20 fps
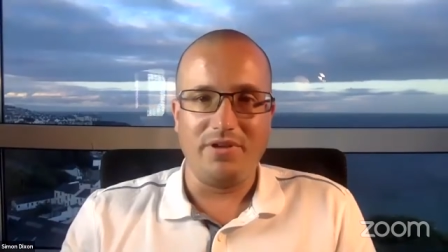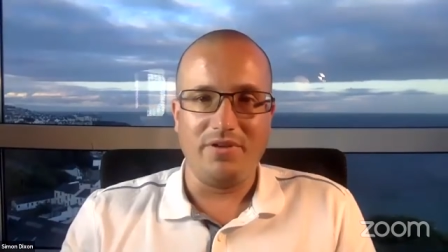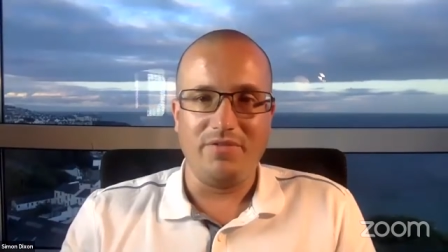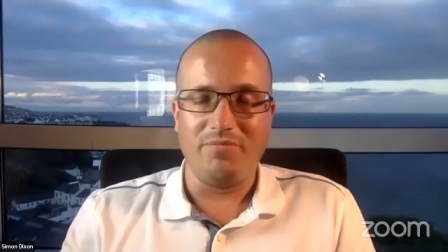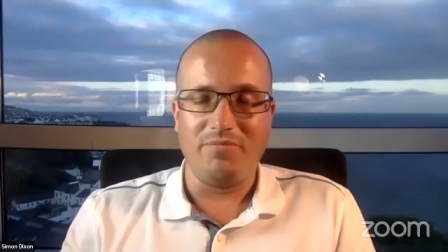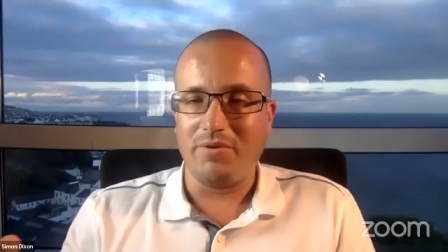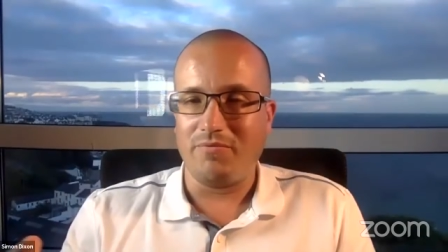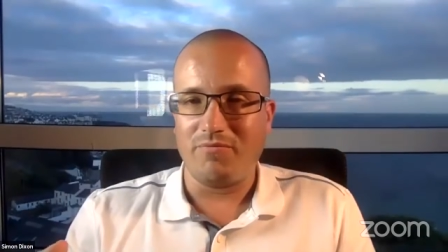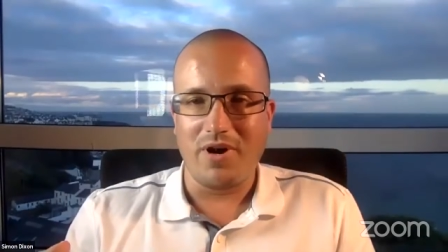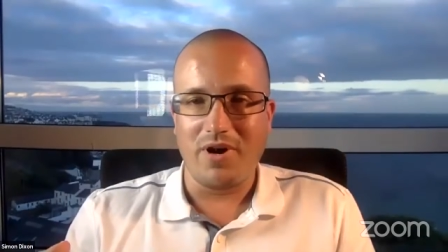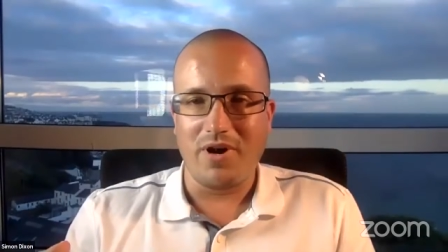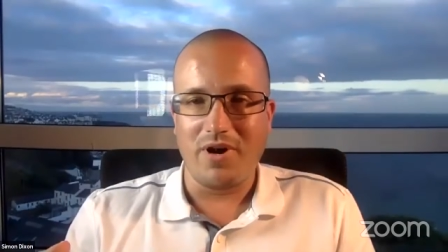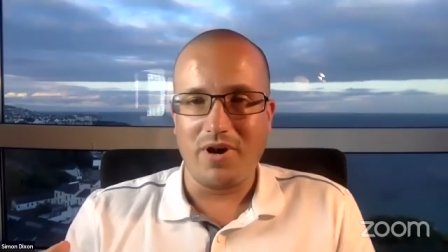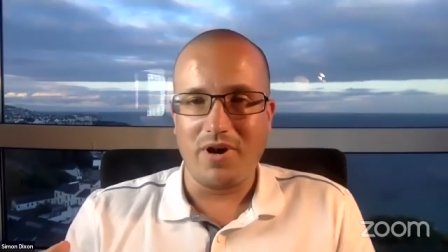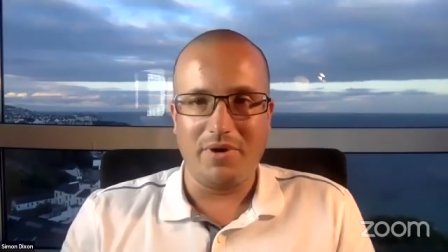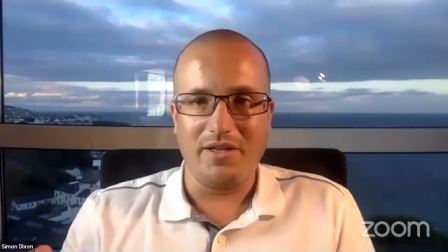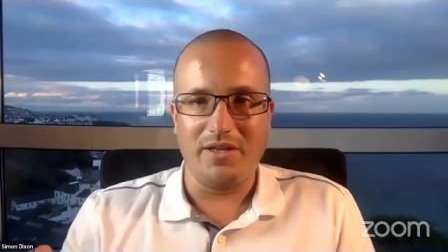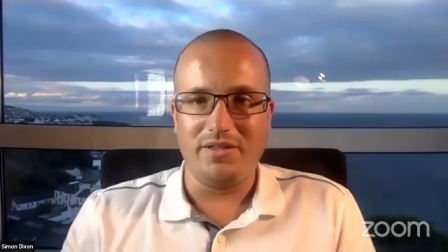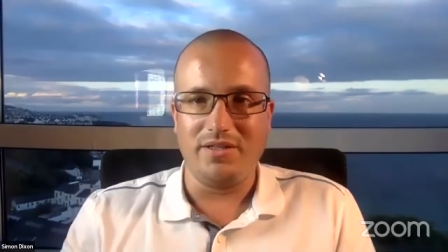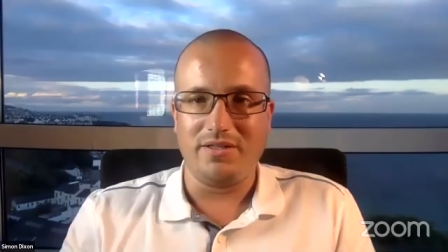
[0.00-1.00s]
You've been
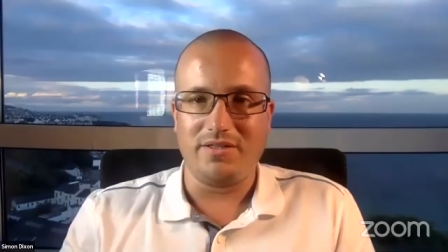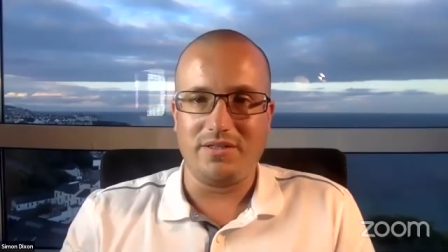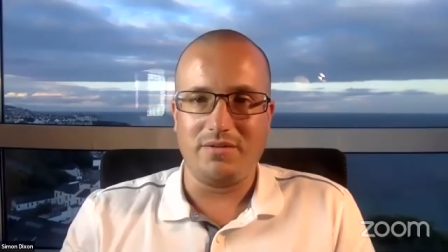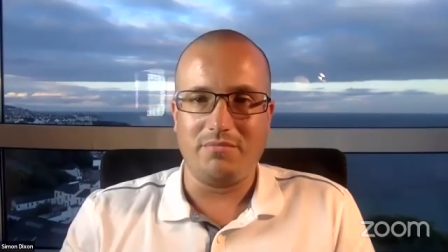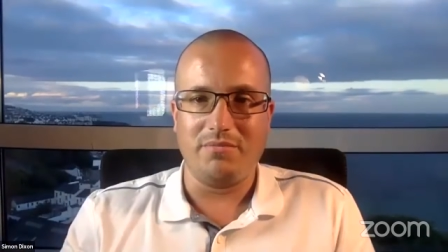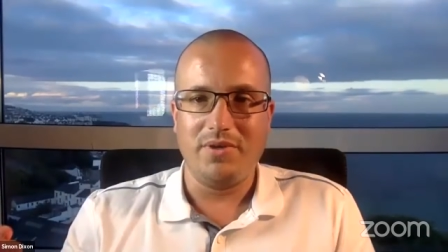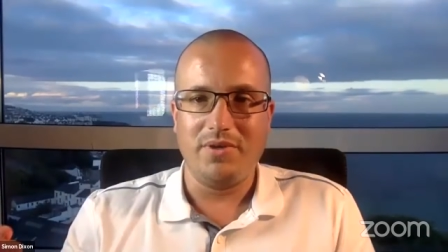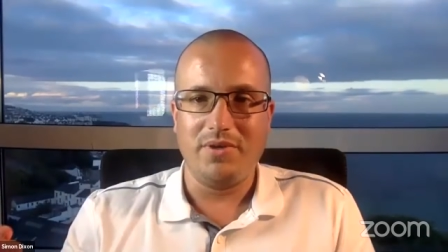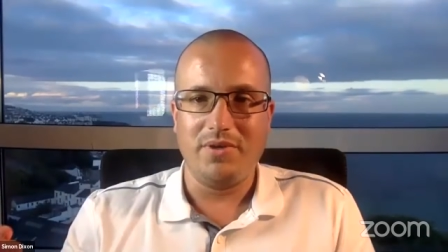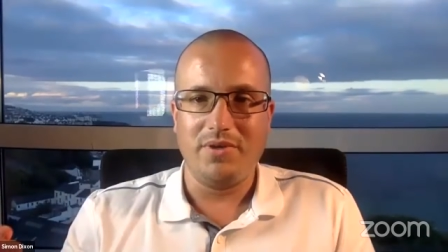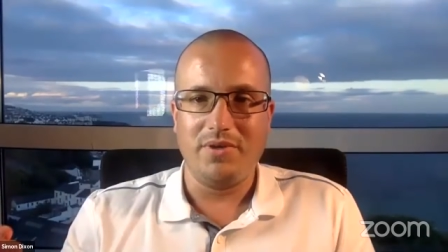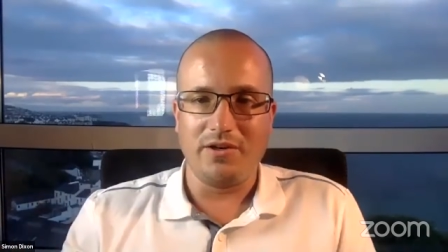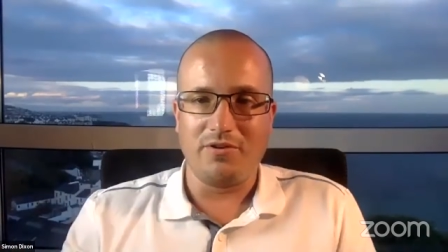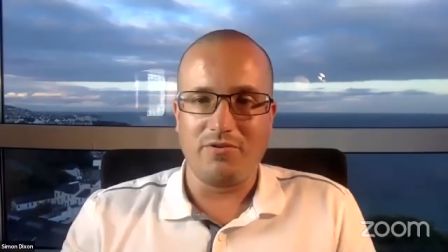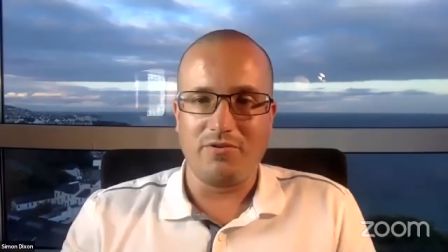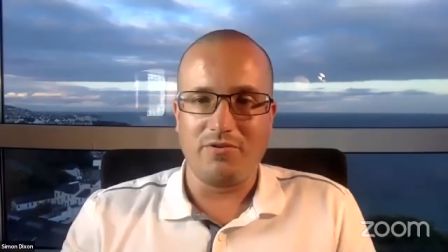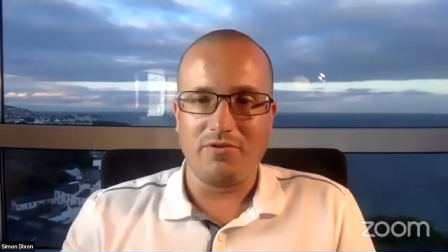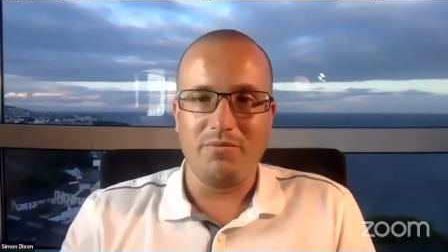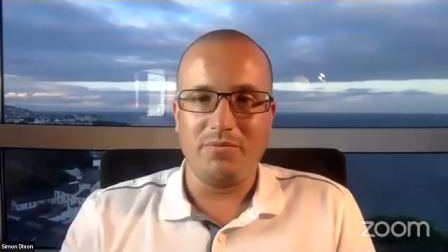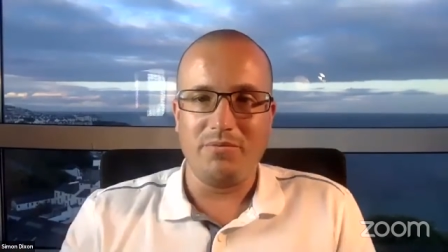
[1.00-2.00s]
recommending some
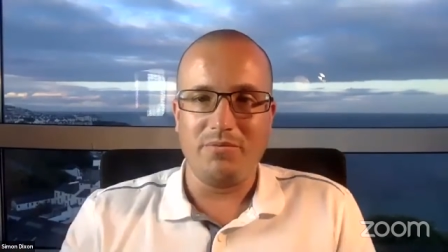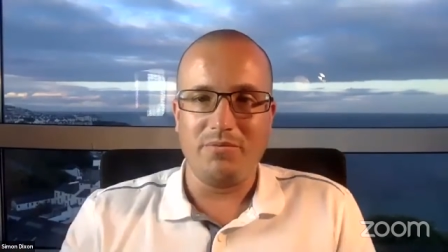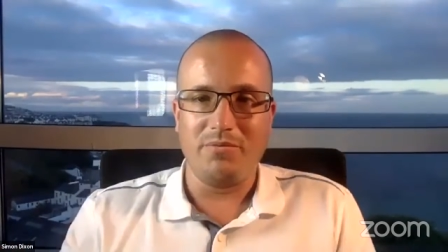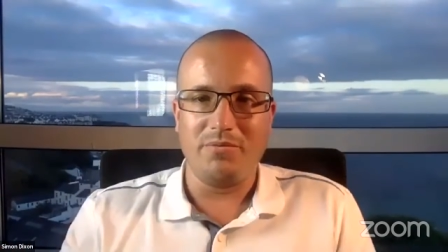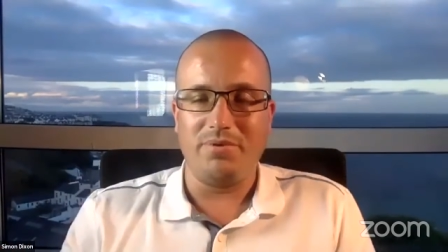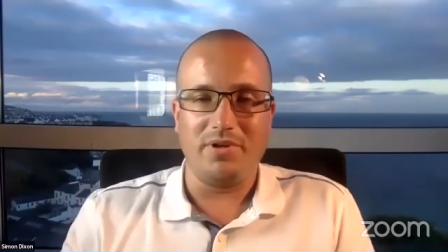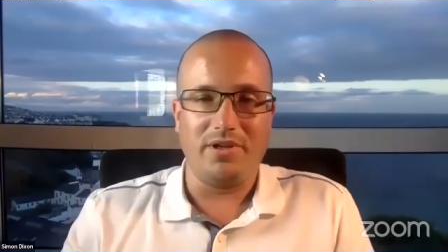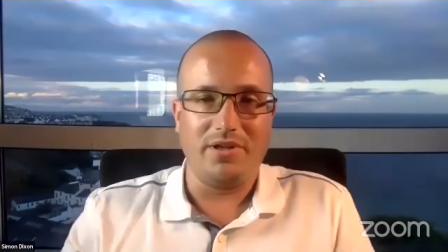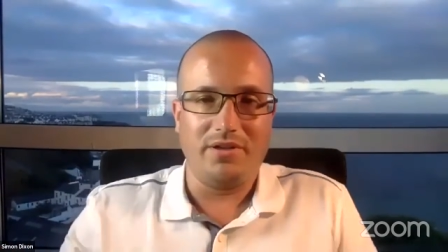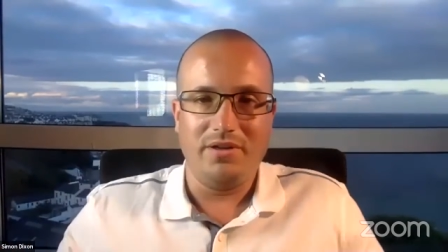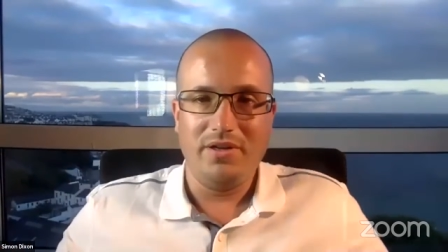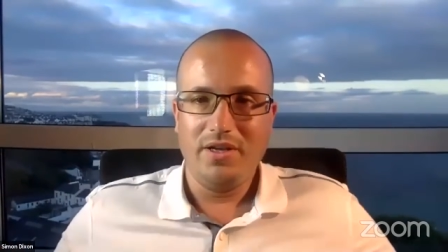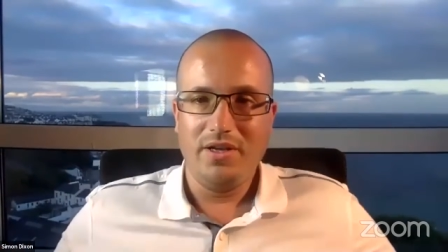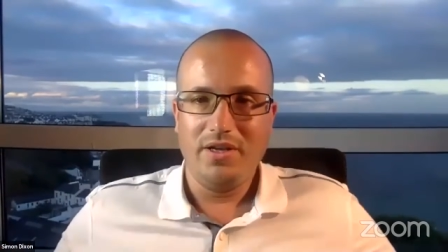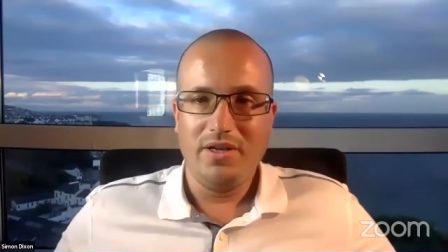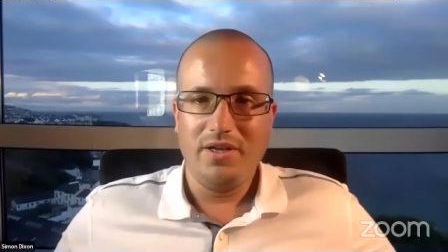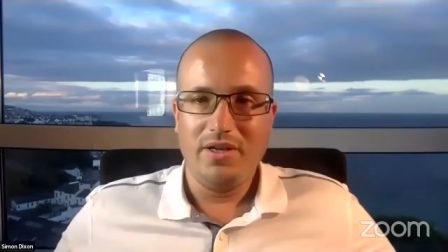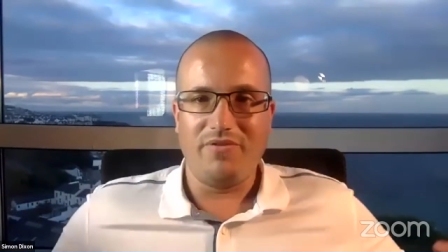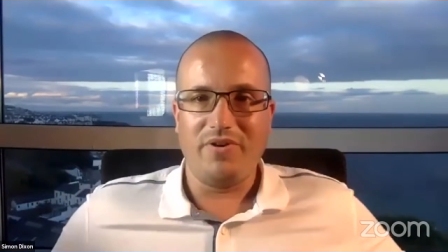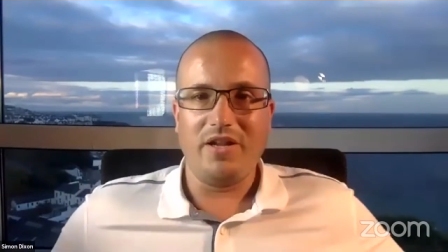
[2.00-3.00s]
incredible people, and
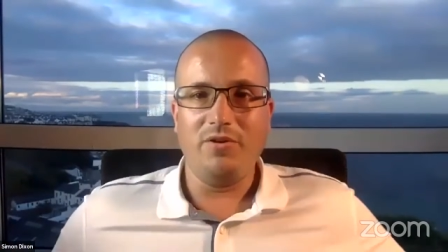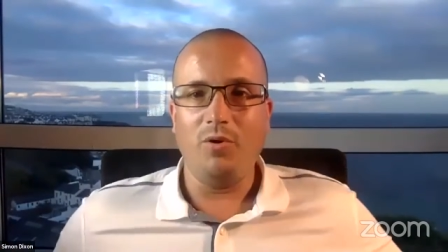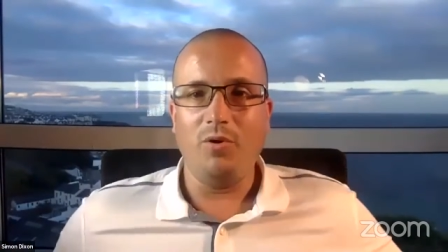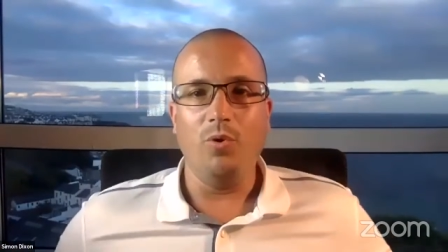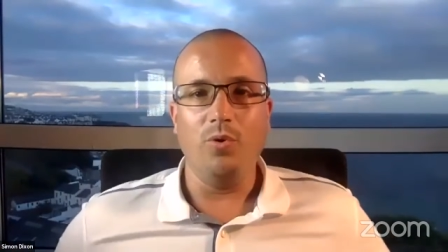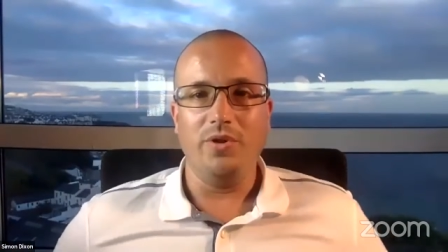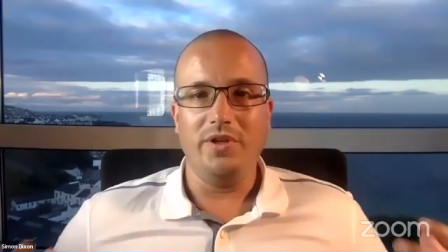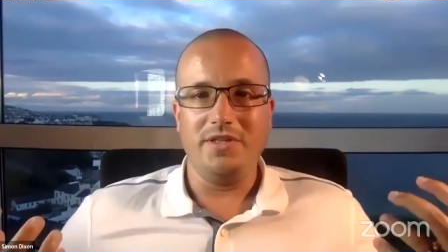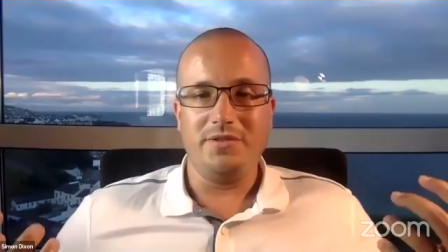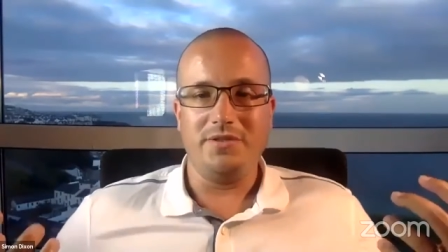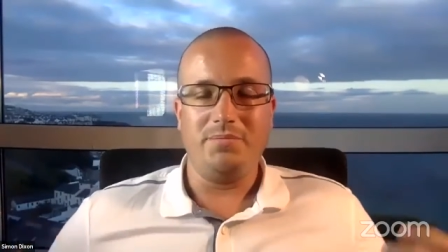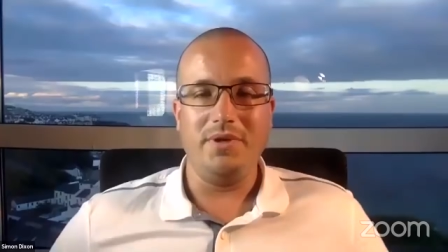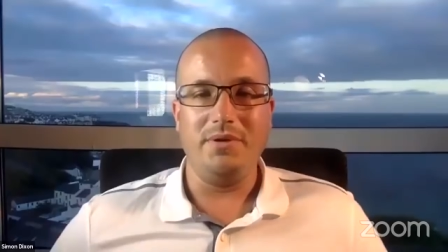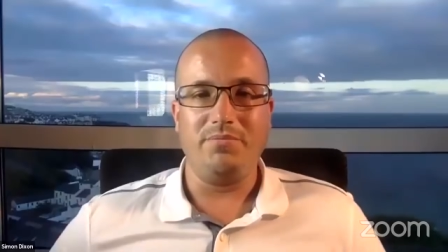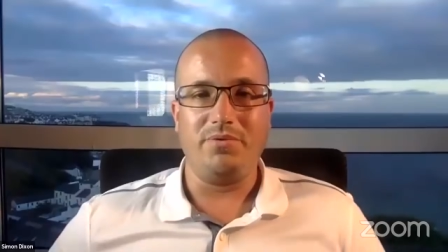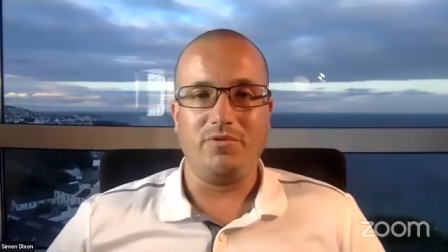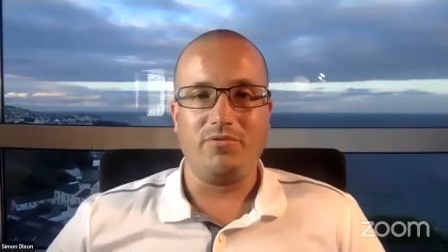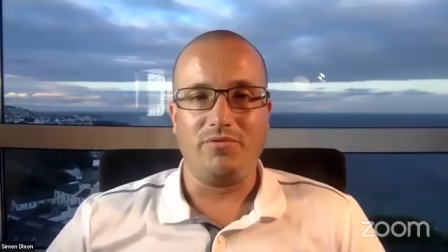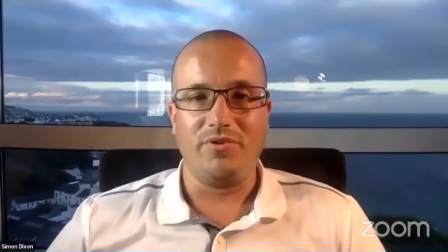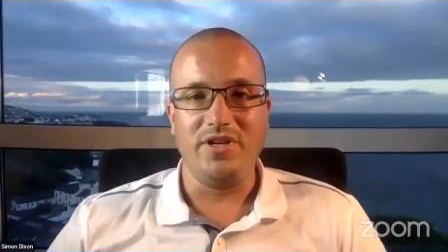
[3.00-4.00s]
we've had all these
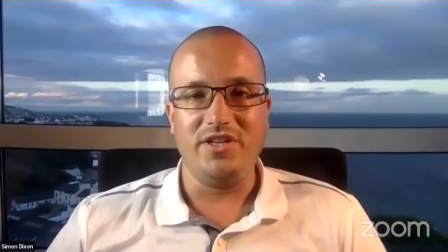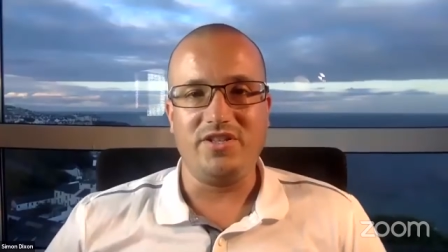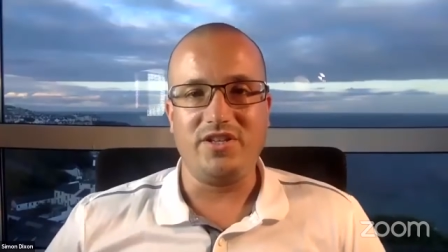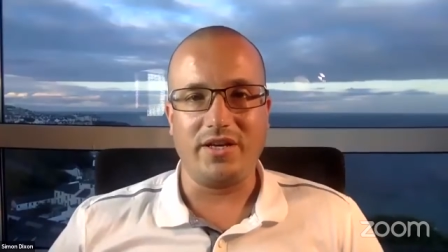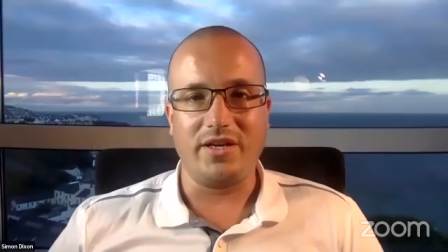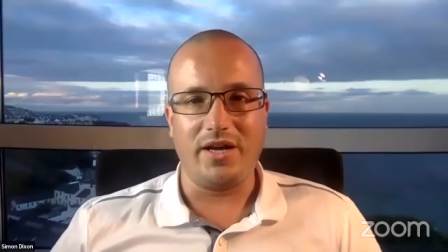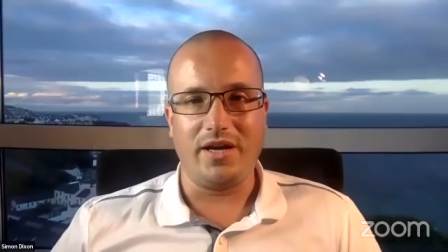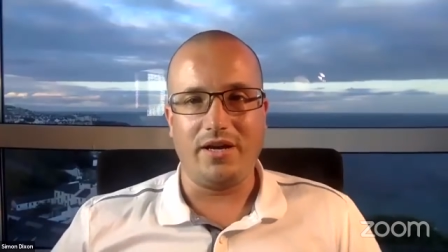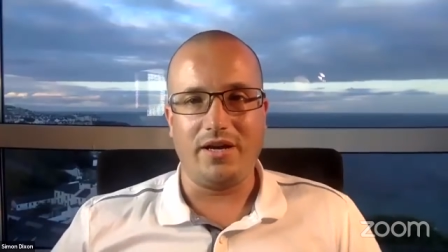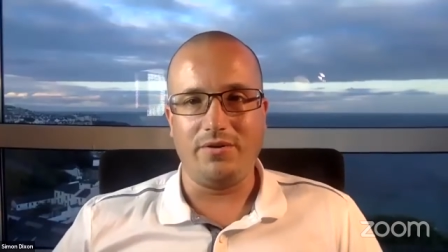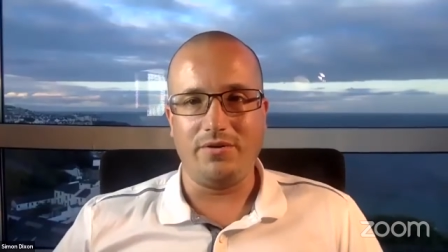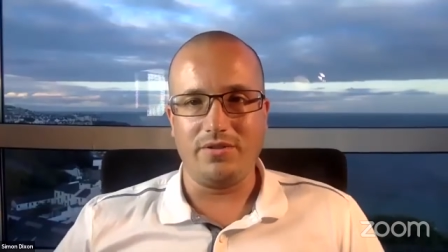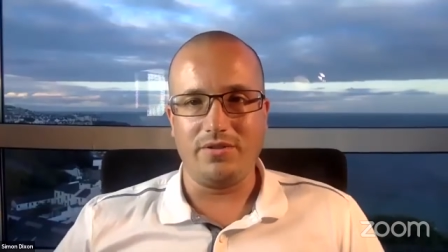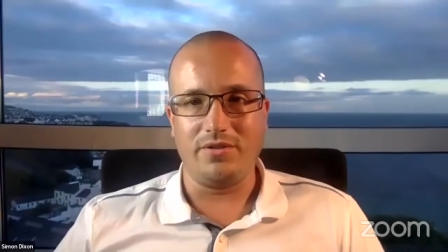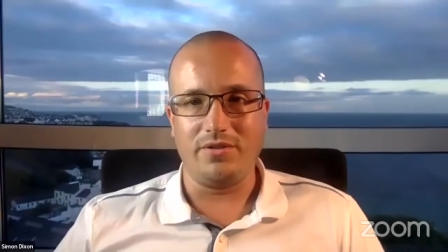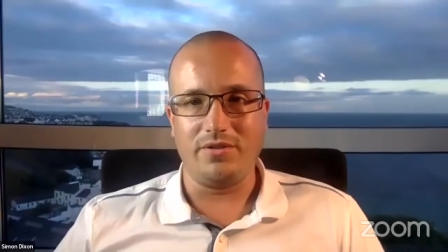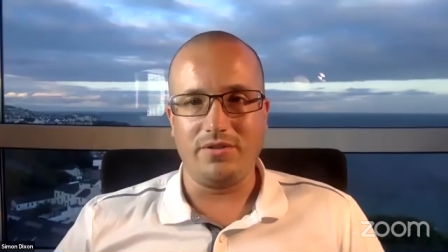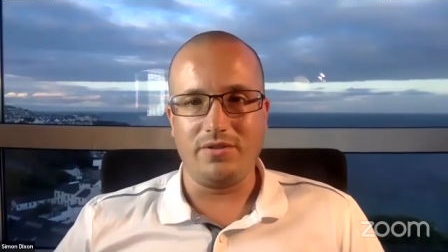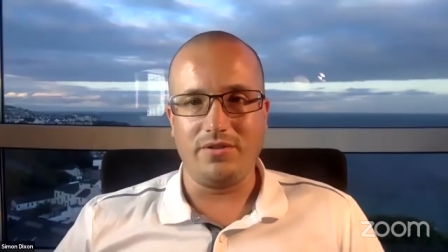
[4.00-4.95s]
people reaching out